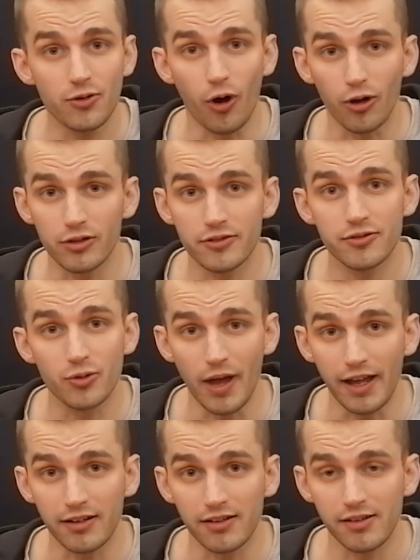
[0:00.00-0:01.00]
too hot to
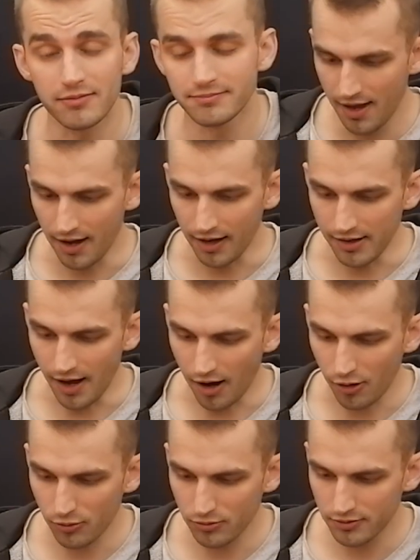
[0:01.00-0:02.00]
handle. And
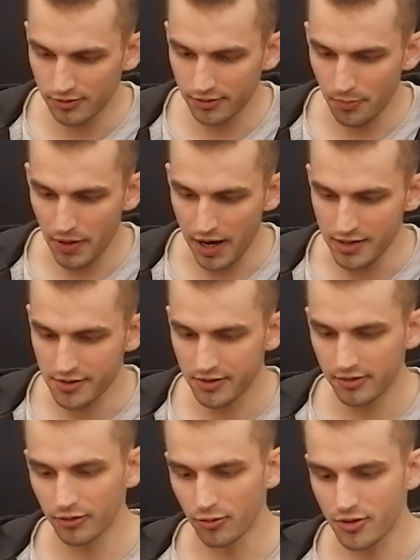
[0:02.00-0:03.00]
now the
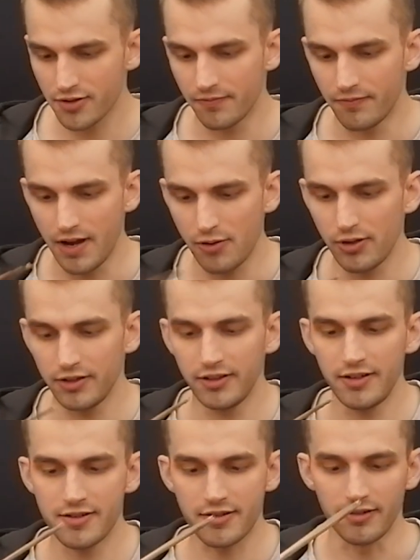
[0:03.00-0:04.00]
paste looks very
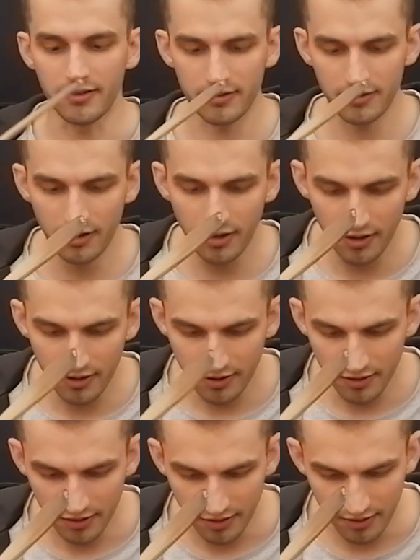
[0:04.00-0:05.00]
decent.
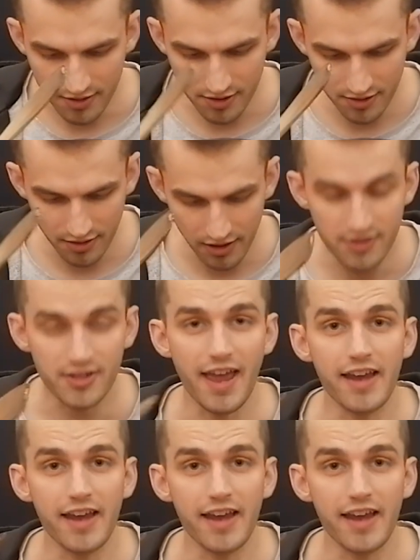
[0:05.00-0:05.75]
It's